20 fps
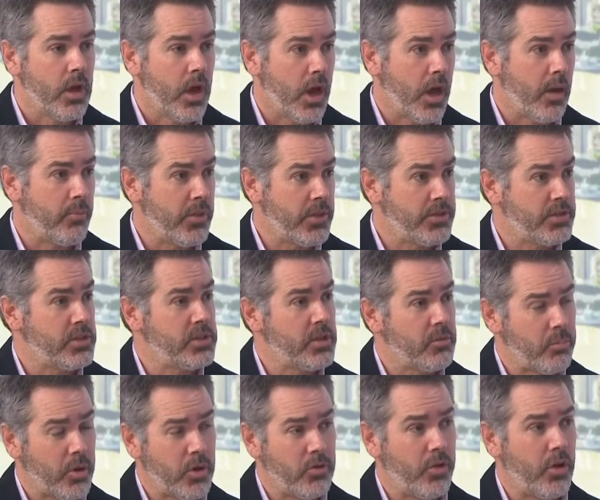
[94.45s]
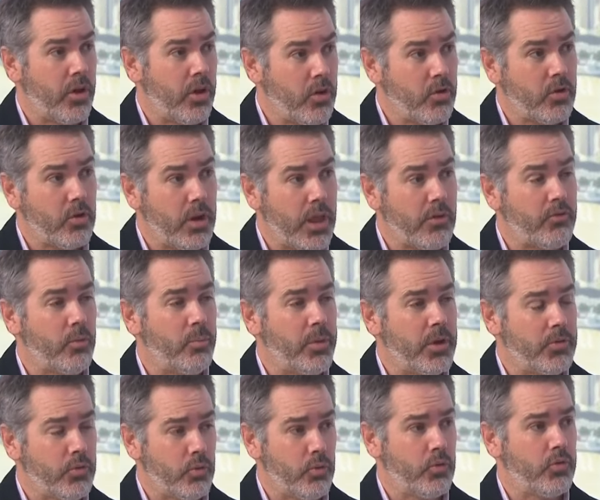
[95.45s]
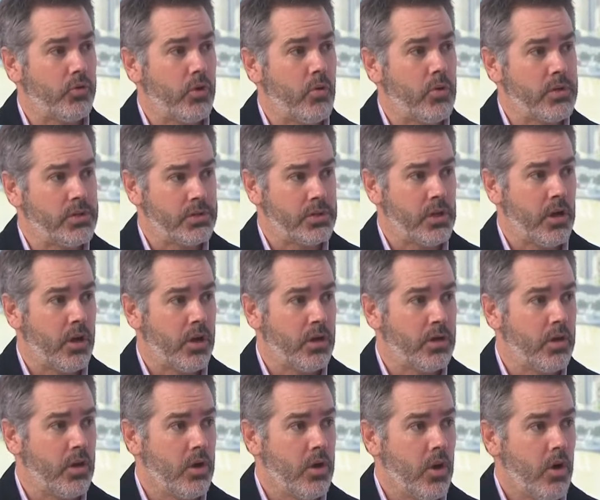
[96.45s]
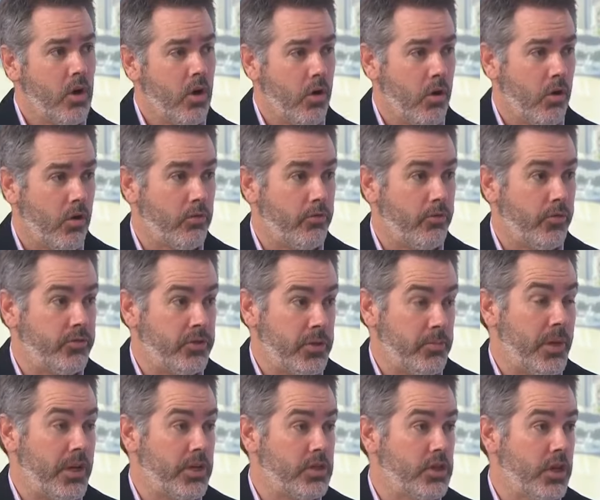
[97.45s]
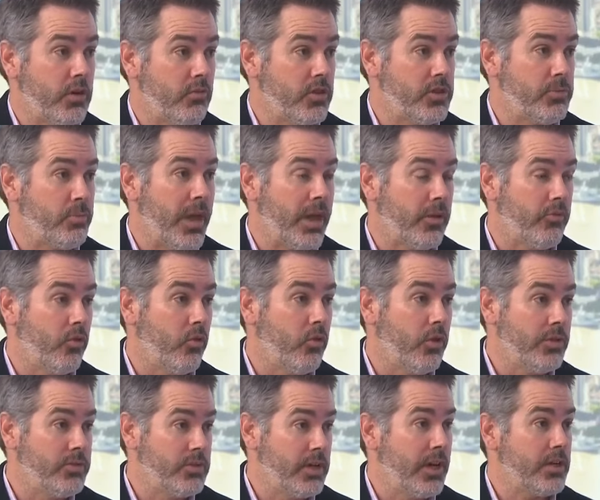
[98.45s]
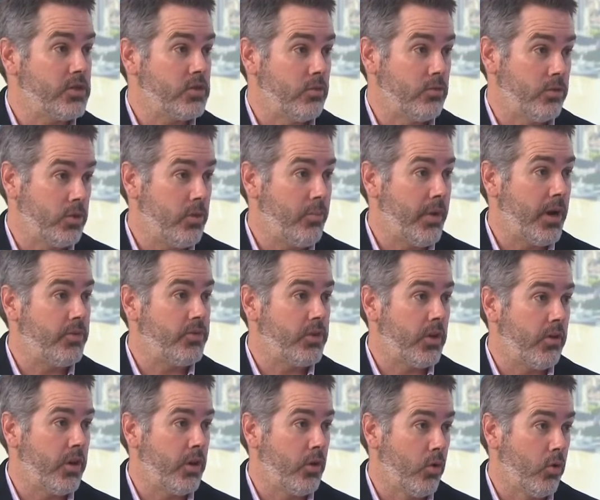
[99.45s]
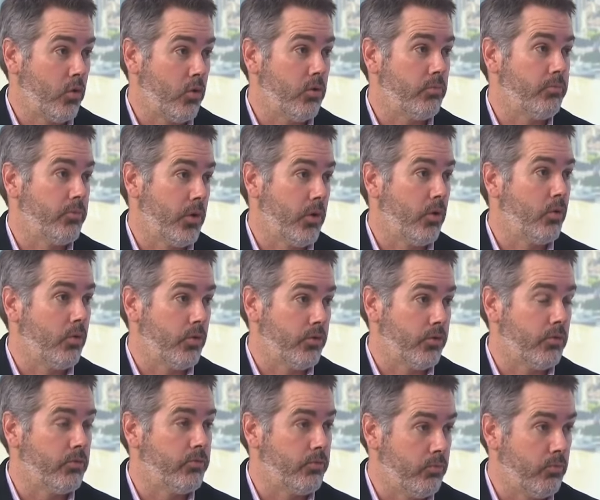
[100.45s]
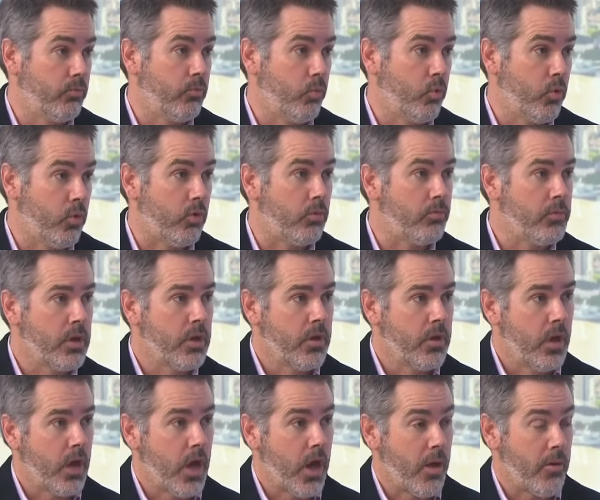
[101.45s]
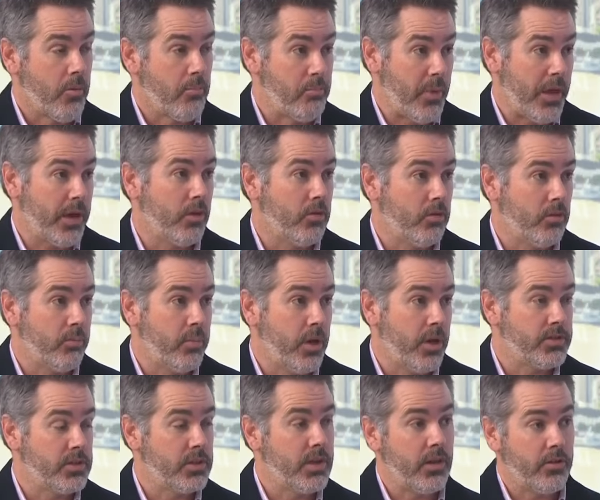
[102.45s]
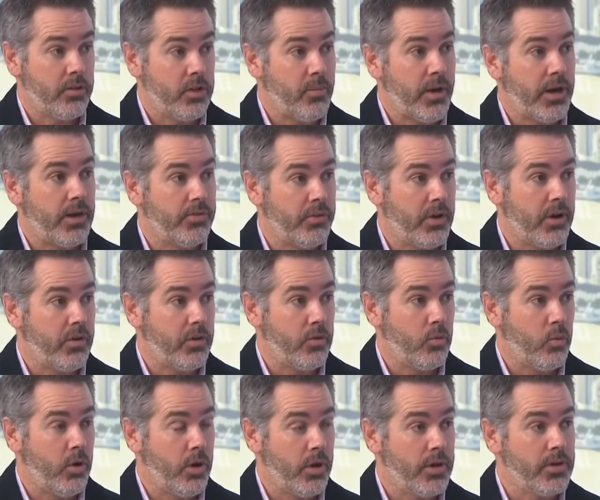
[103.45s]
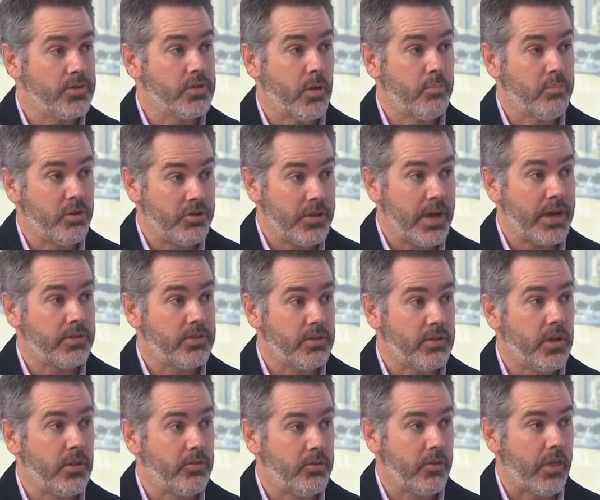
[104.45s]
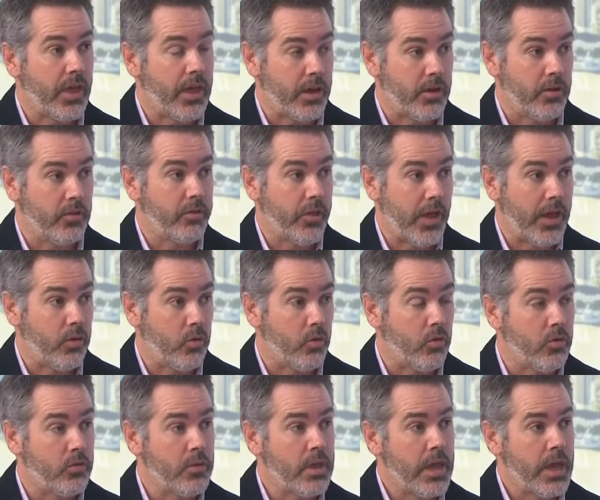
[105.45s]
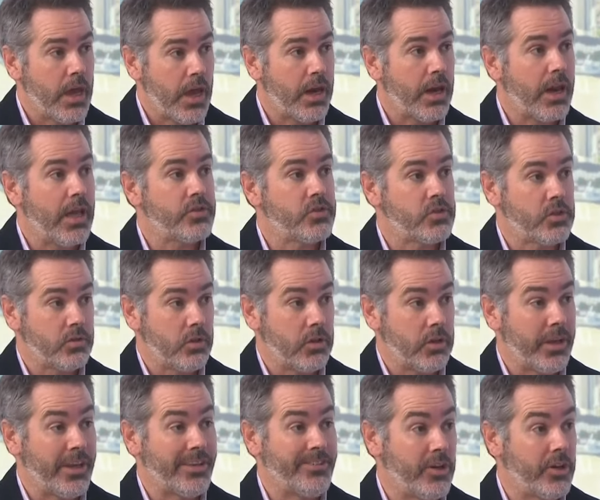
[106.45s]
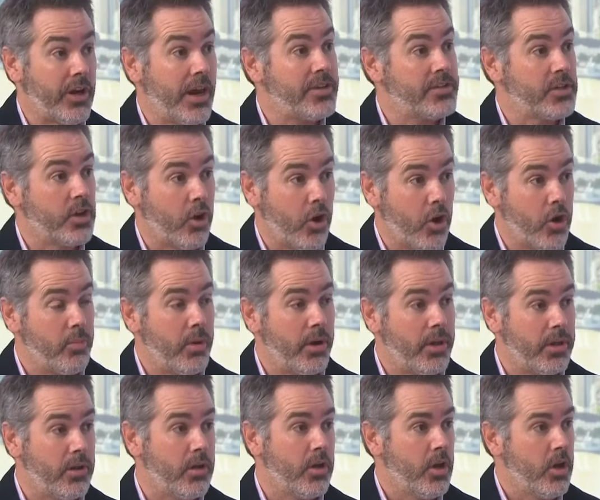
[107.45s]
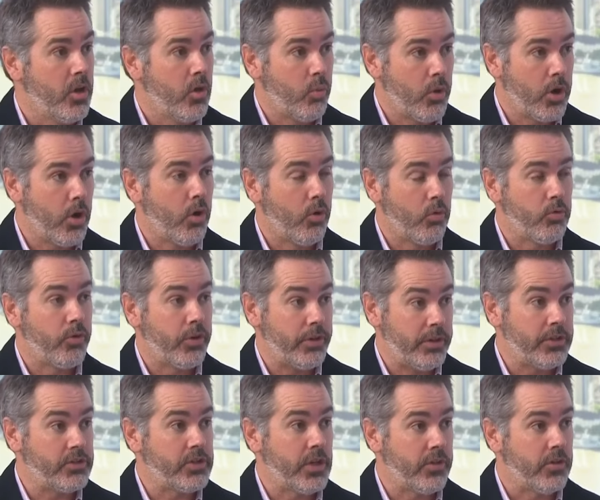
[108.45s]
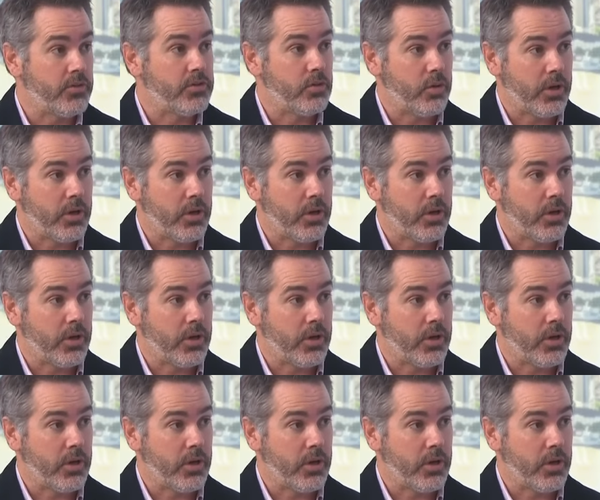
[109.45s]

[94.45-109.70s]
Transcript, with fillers: Um, this is at both the local level, but it's also a sign of diminishing respect for international humanitarian law, the laws of war uh, medical personnel, humanitarian workers are protected under that, that law, unless, and unless globally we hold each other to